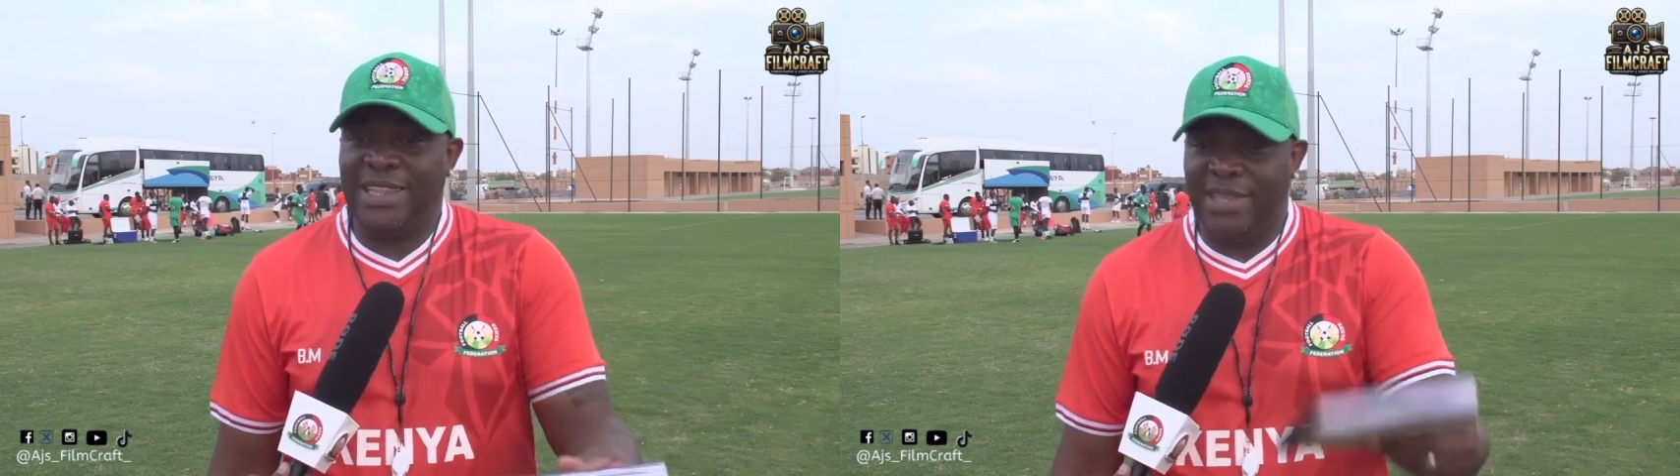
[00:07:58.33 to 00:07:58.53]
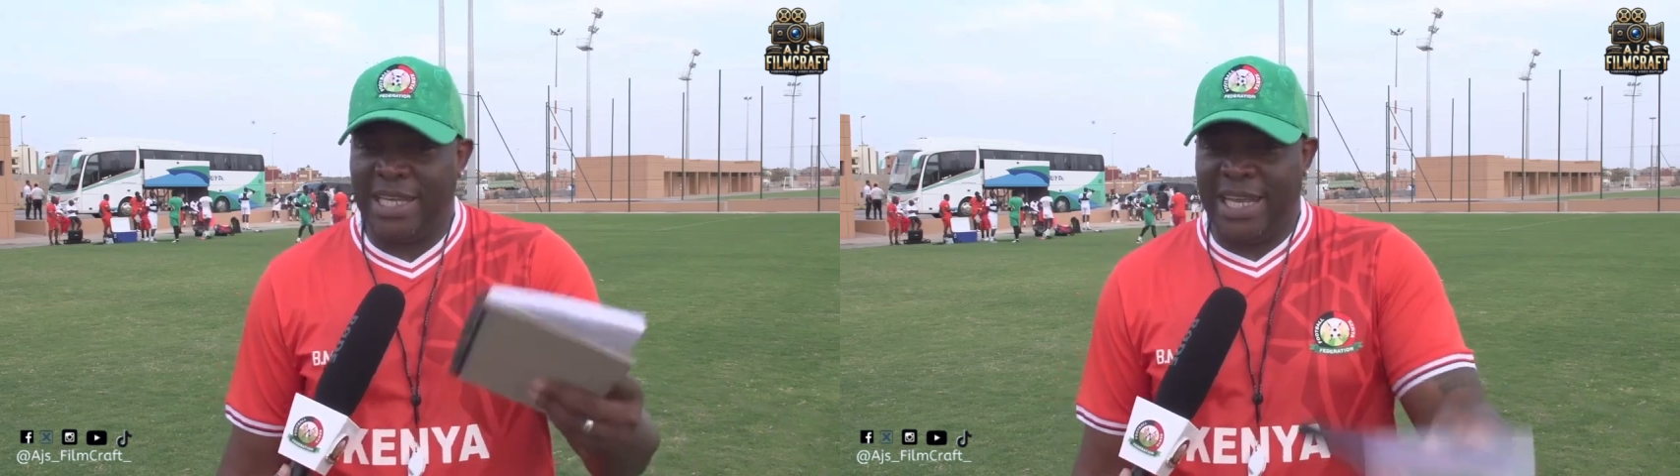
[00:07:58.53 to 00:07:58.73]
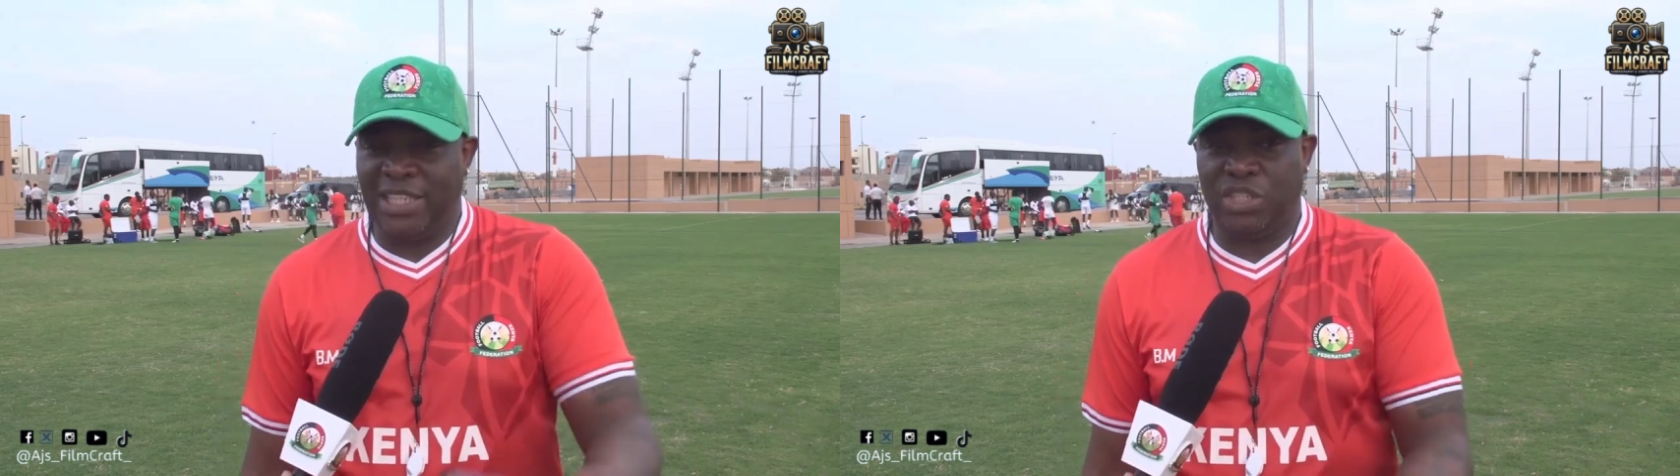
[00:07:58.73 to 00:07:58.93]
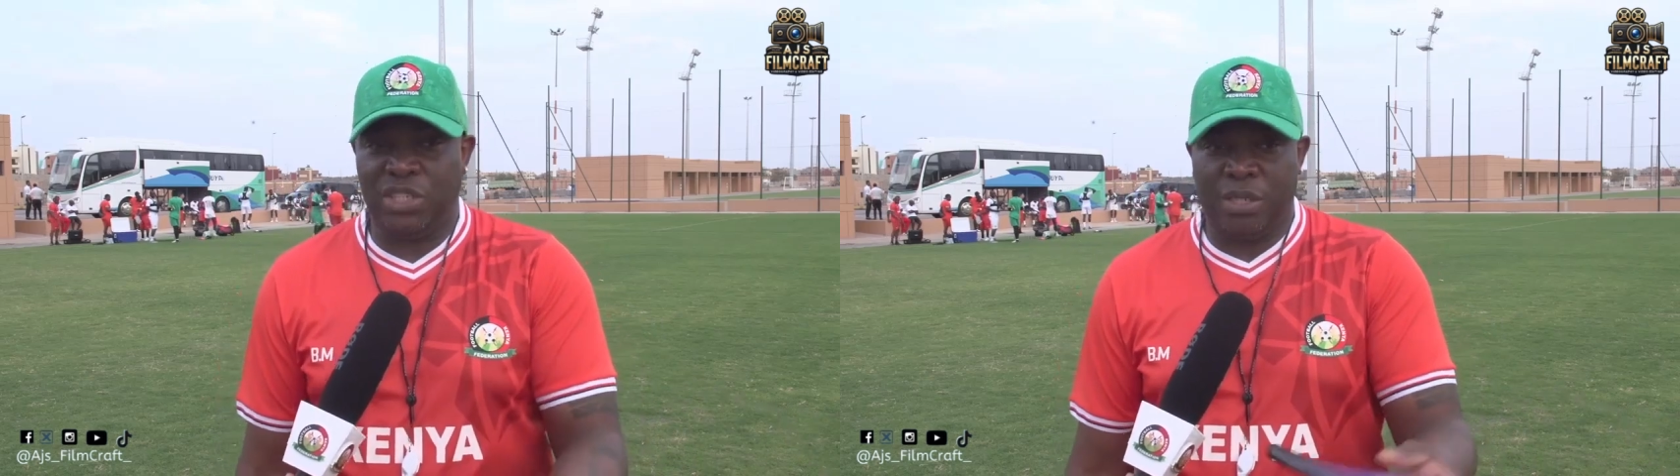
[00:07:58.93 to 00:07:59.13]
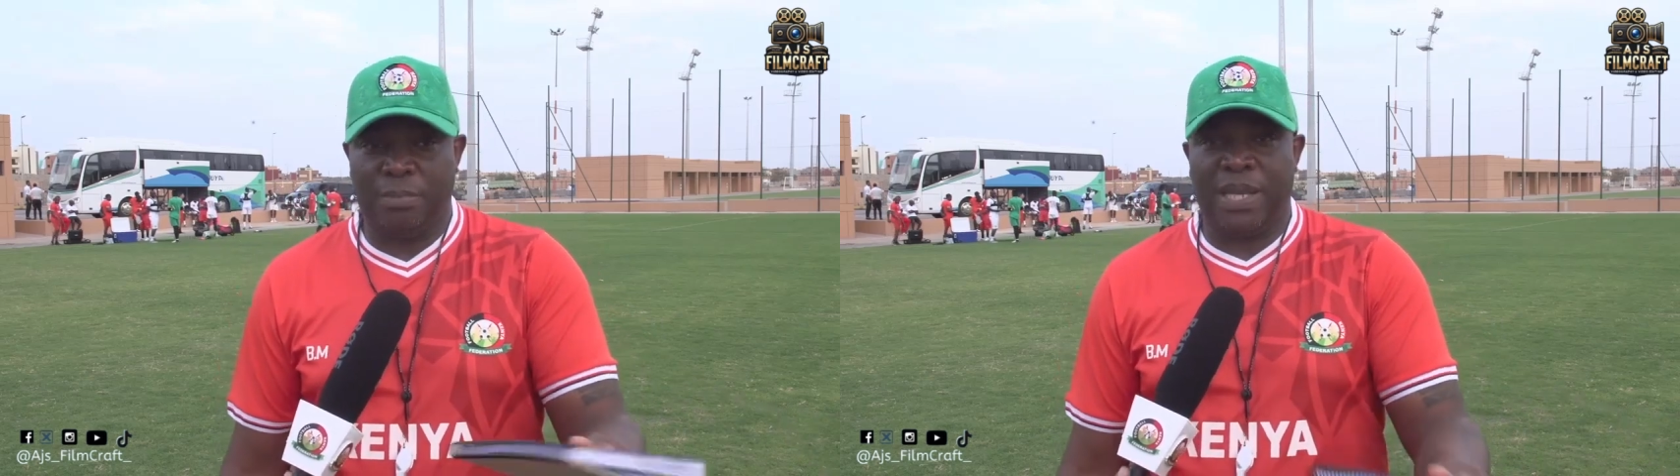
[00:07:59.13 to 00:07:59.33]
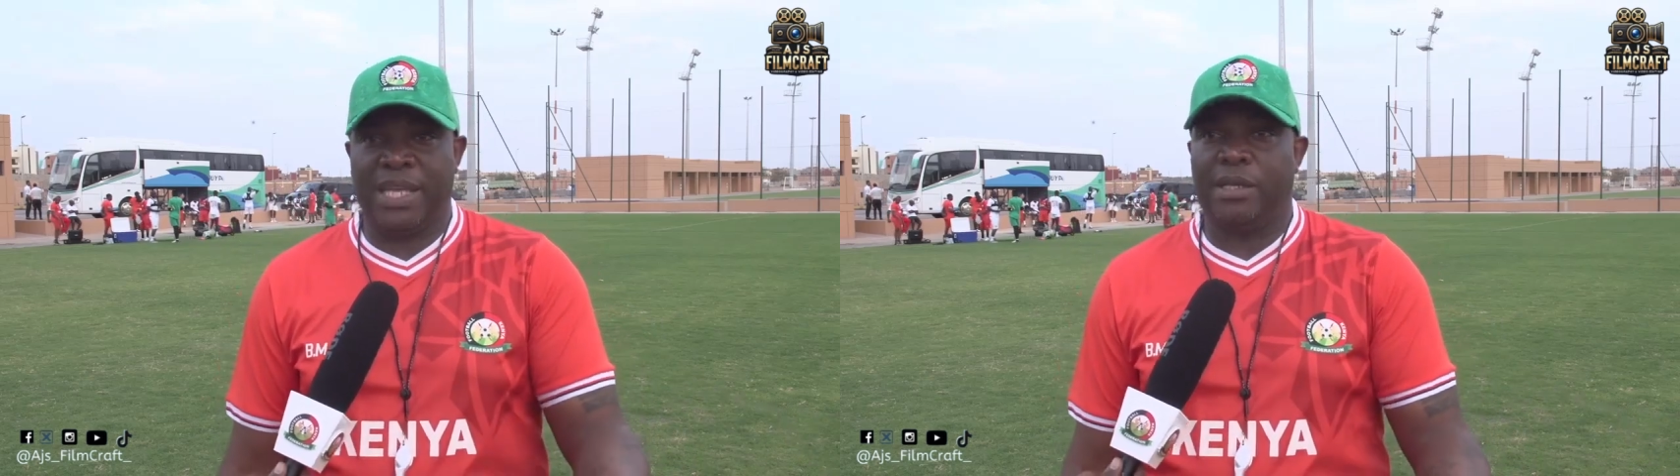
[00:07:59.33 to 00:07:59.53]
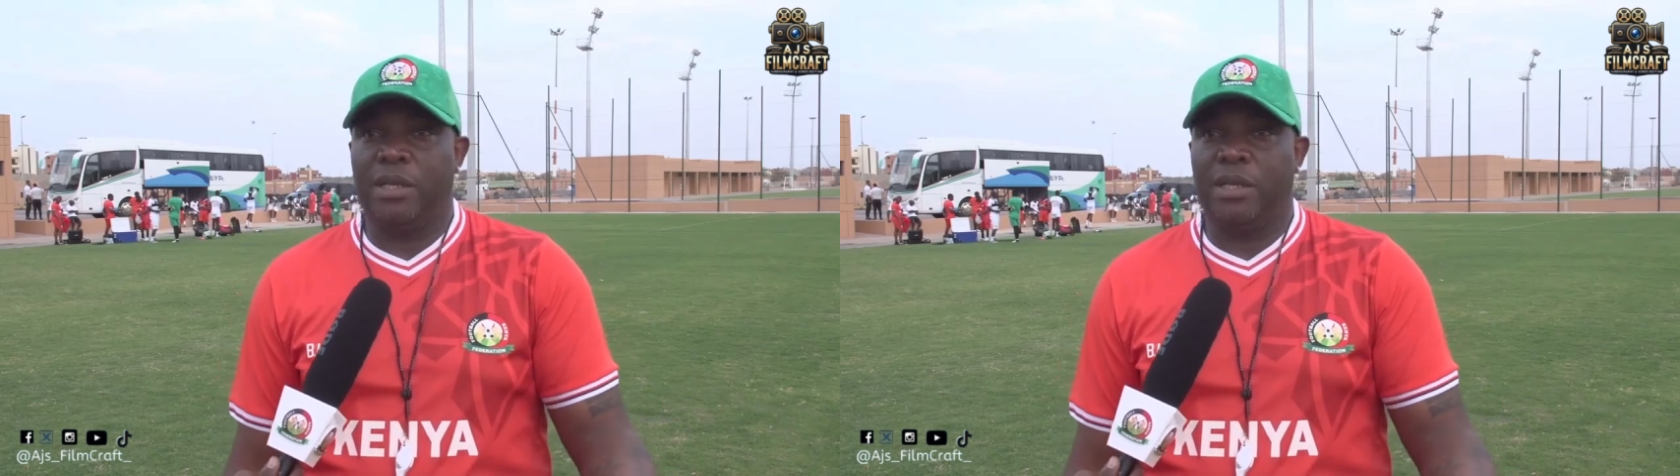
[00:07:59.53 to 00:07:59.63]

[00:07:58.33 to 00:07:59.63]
international break.